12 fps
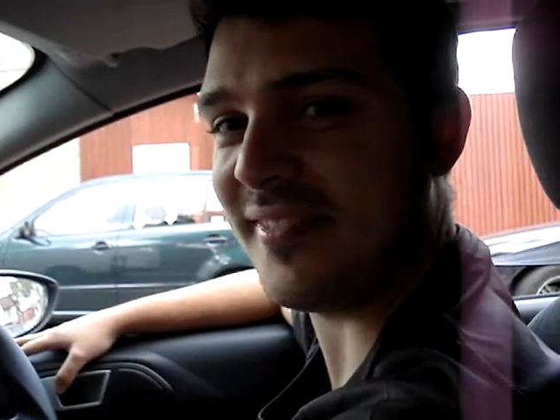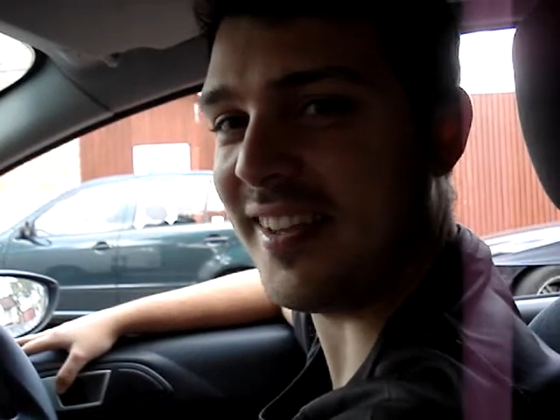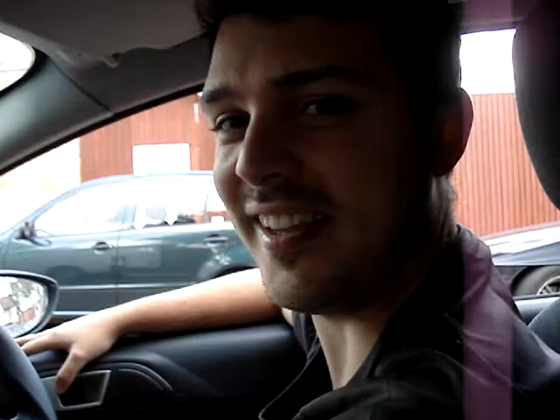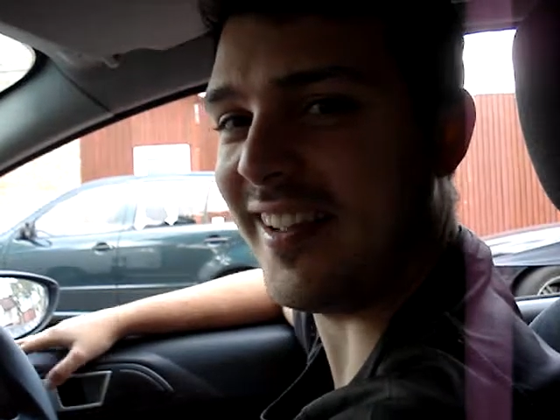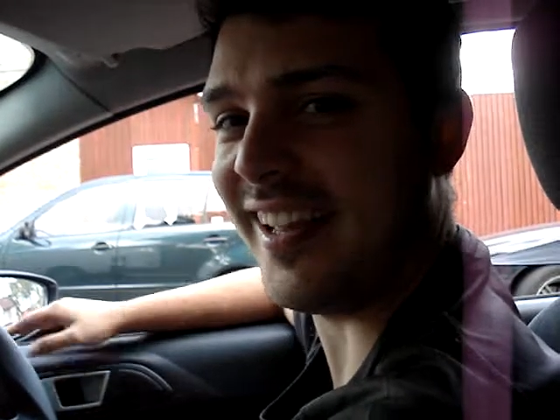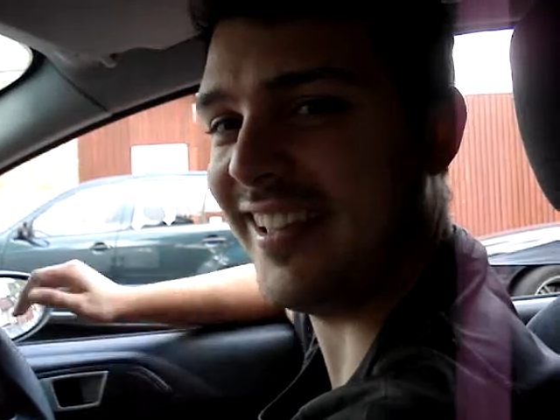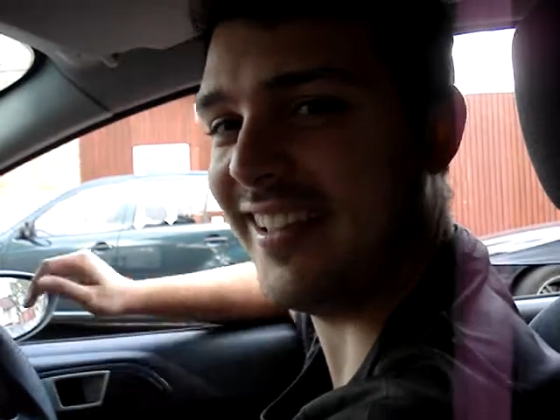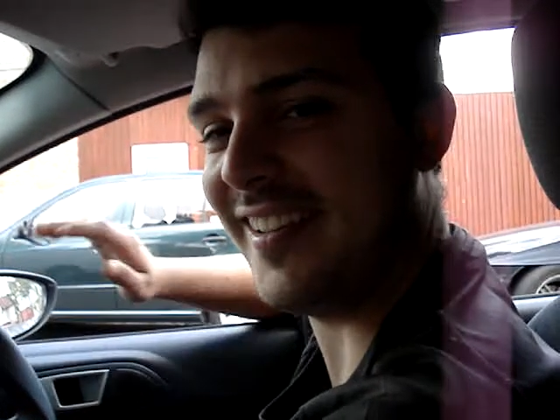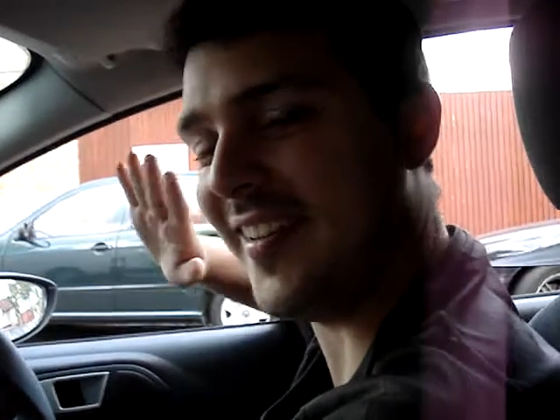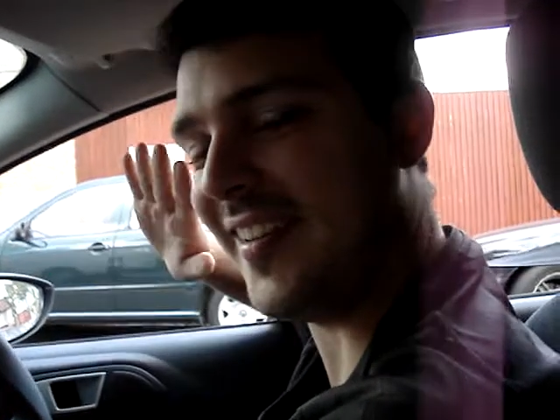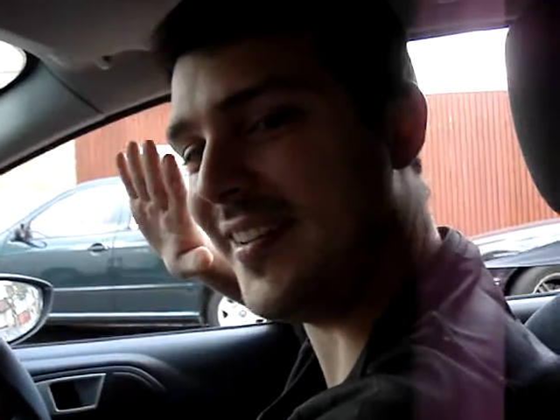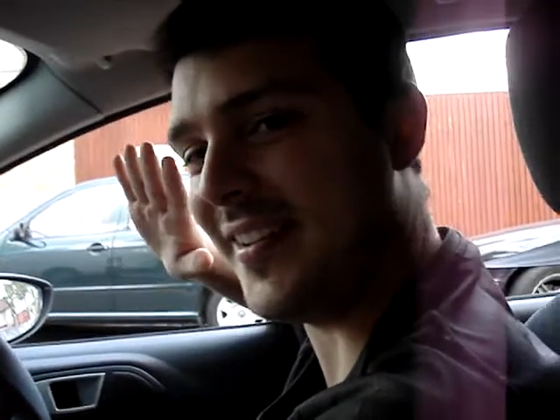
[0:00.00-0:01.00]
Okay.
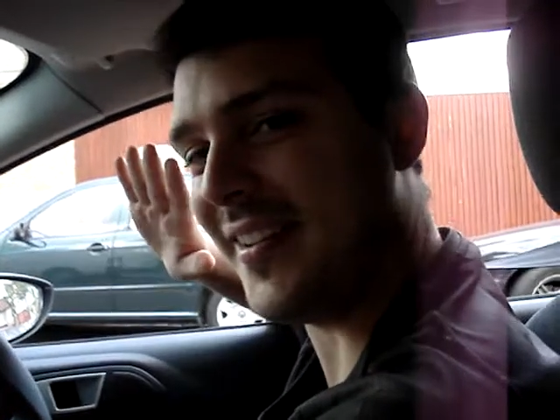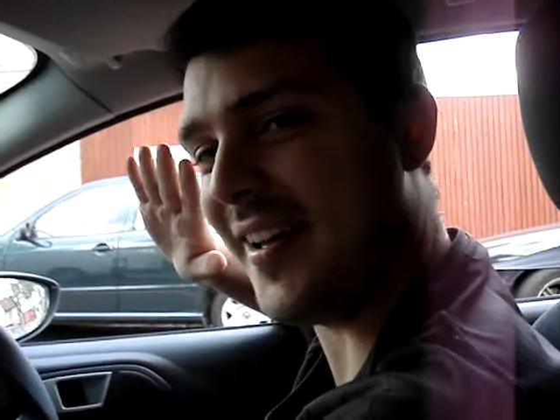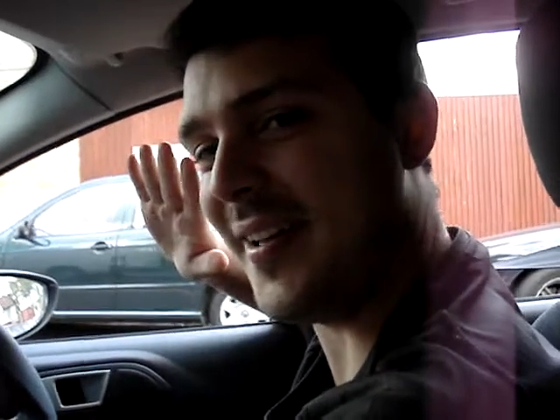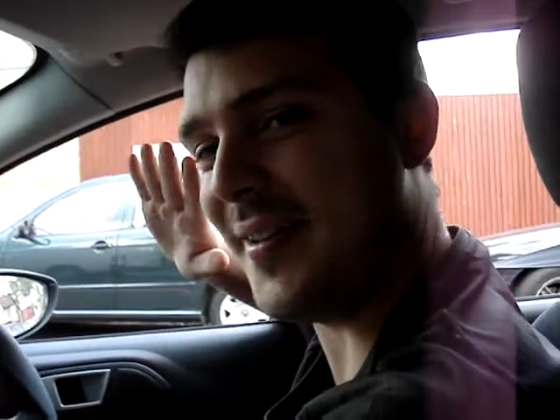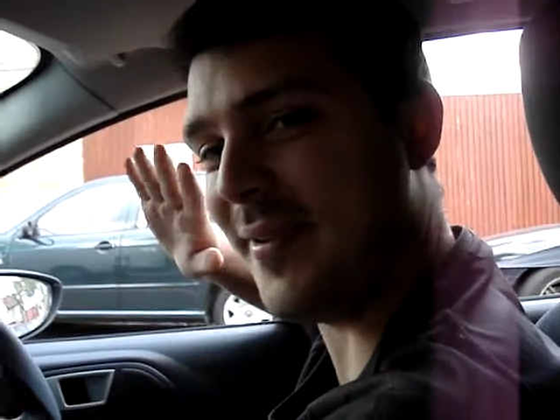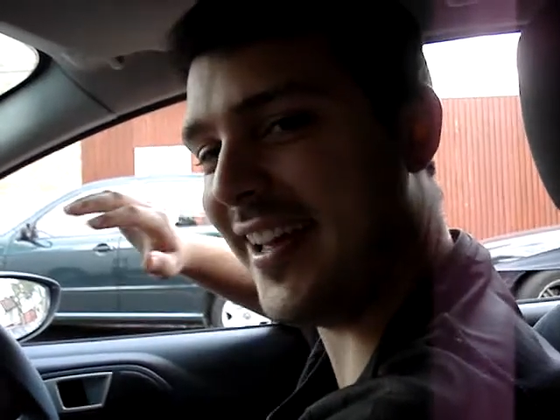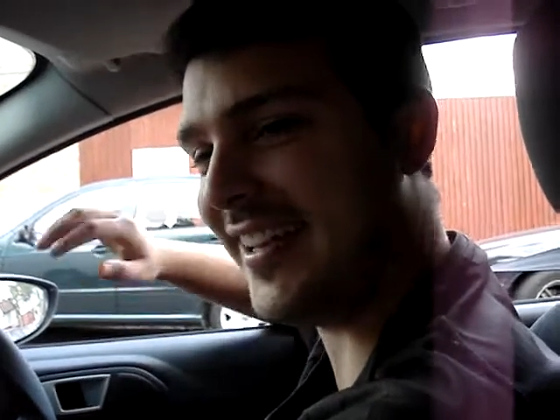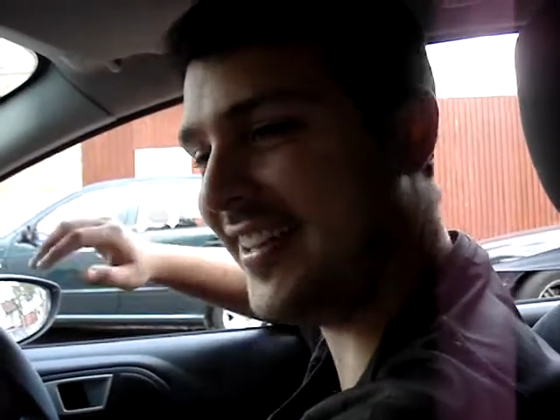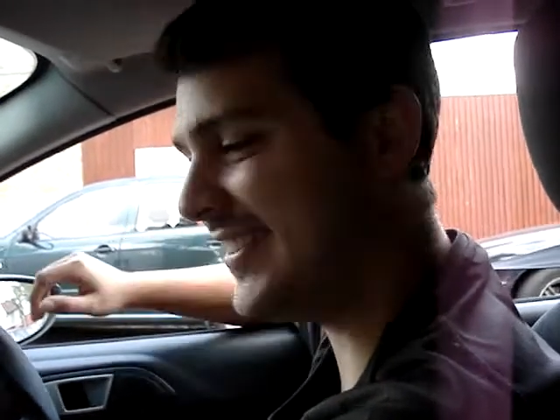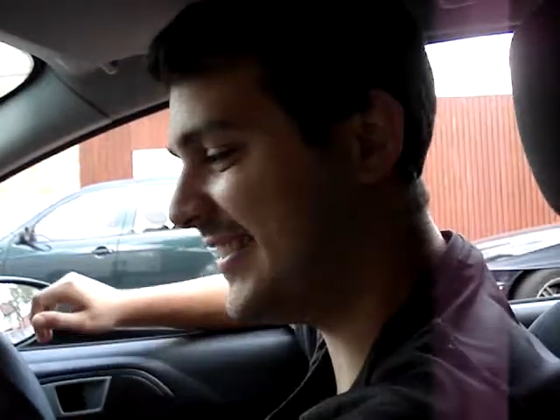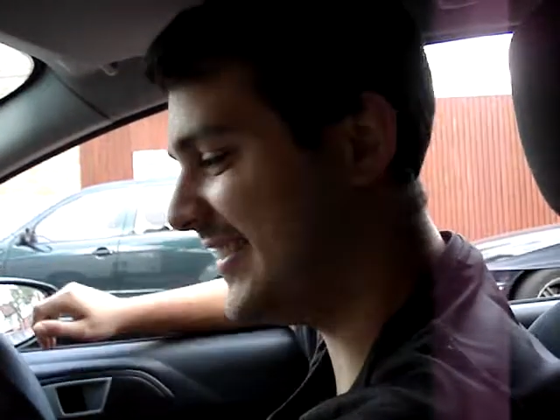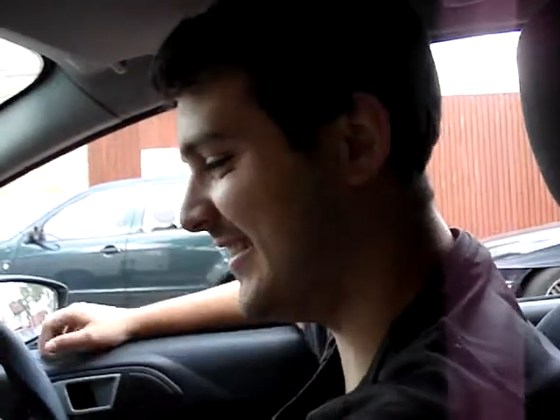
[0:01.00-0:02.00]
Bye. Bye.
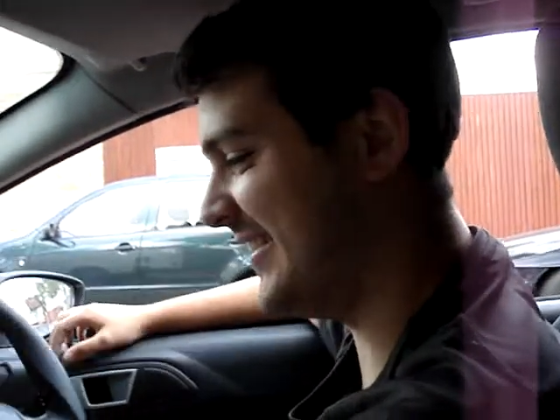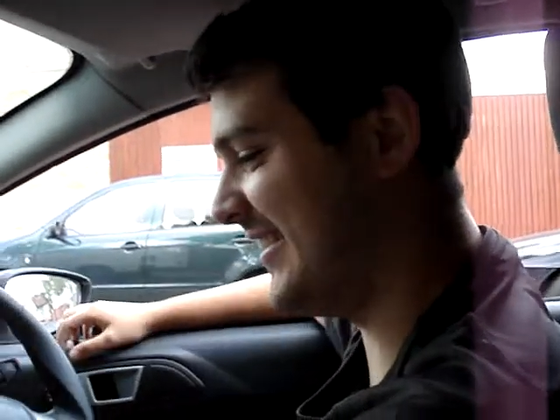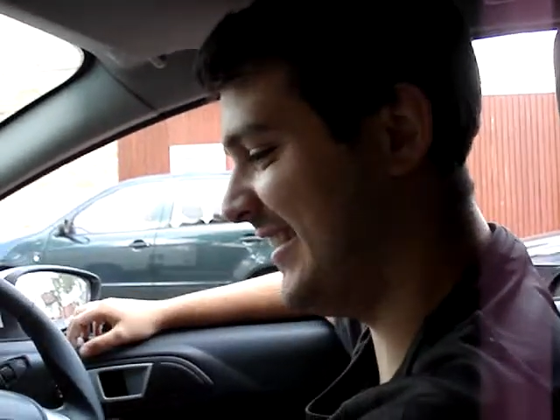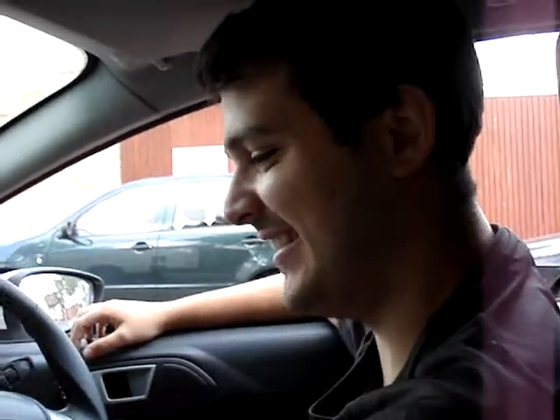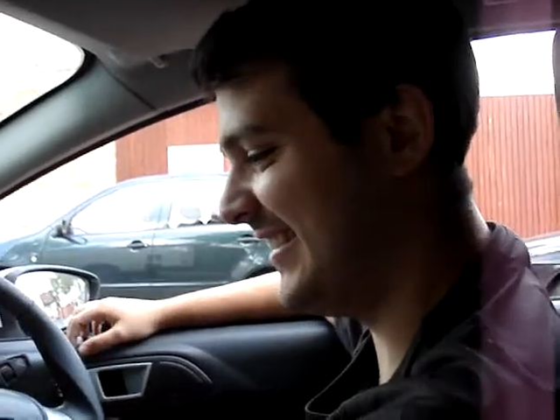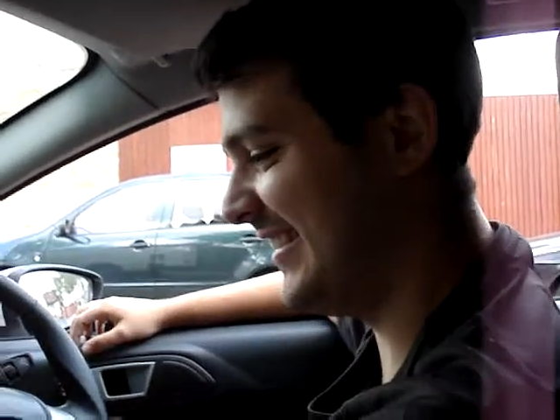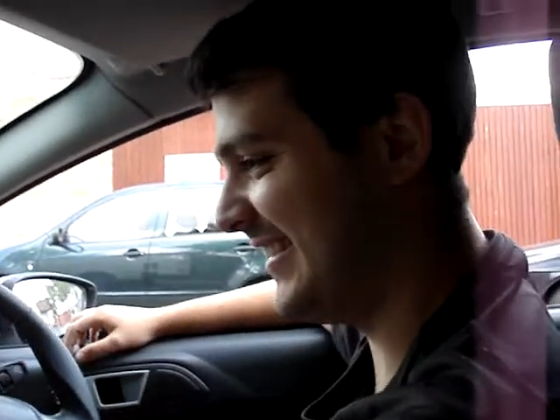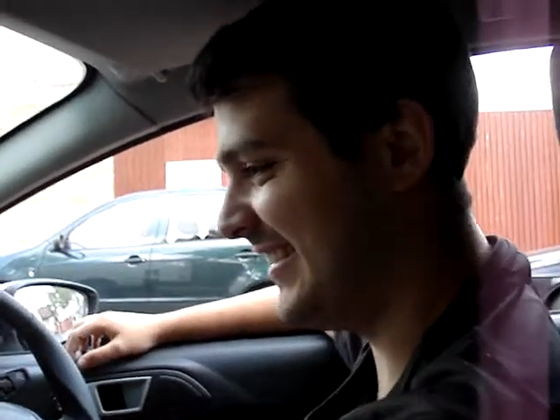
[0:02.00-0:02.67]
Bye. Bye.